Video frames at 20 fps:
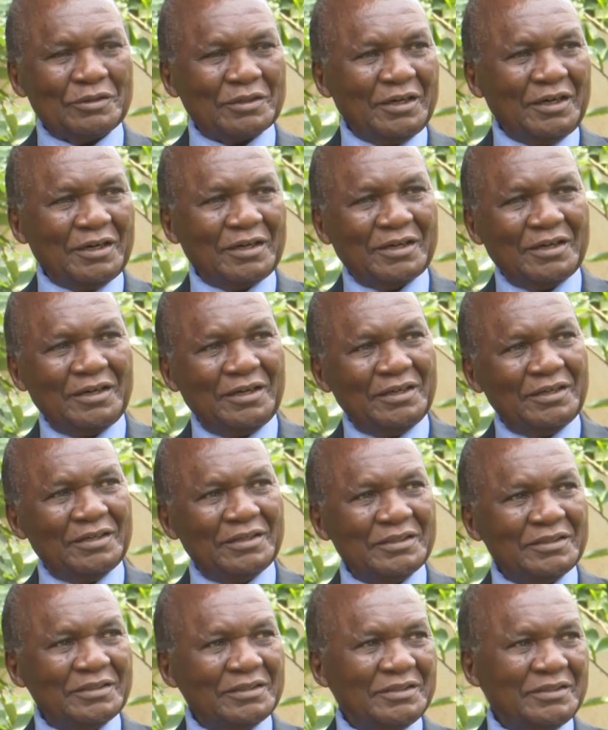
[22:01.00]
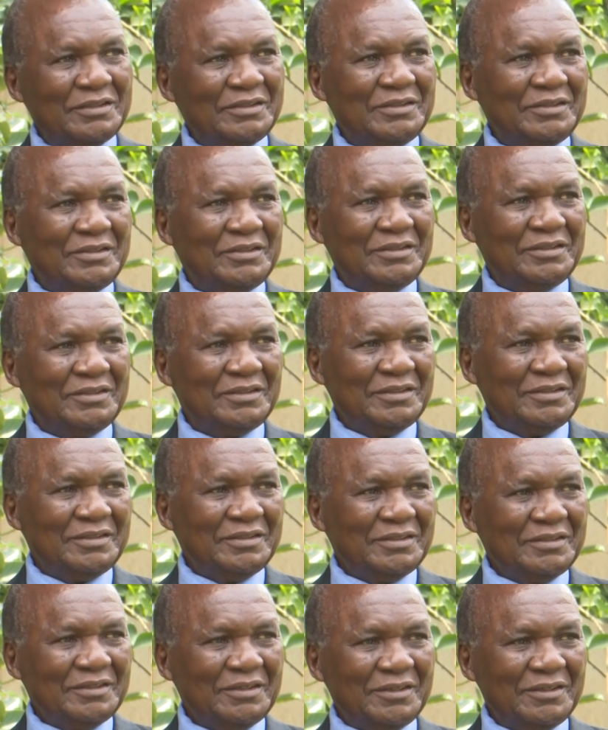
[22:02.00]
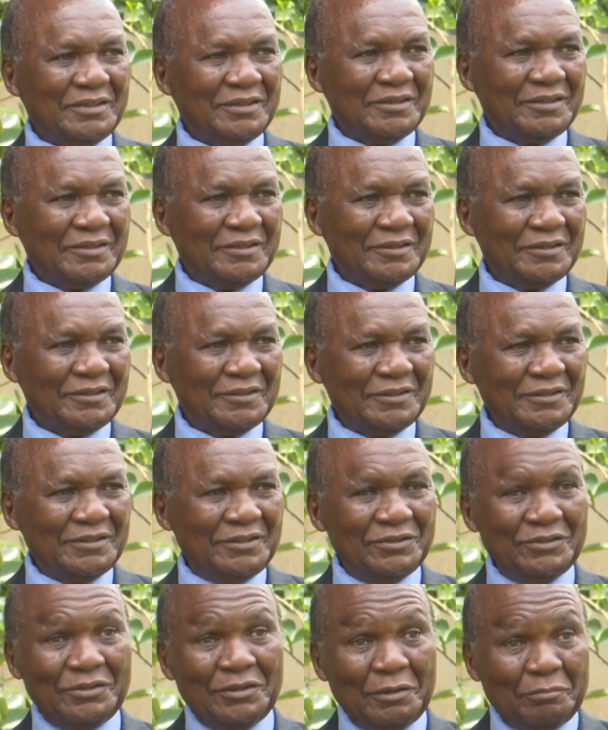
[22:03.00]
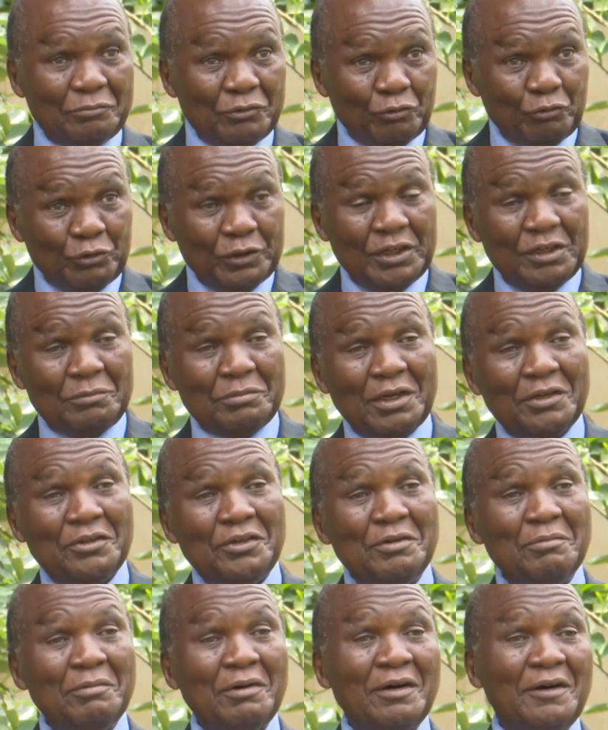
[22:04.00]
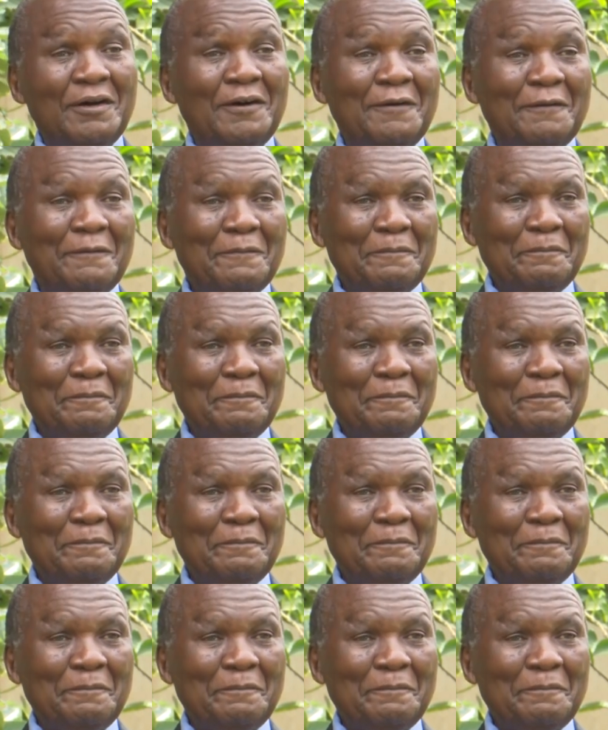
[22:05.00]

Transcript: Kaka and Winnie Byanyima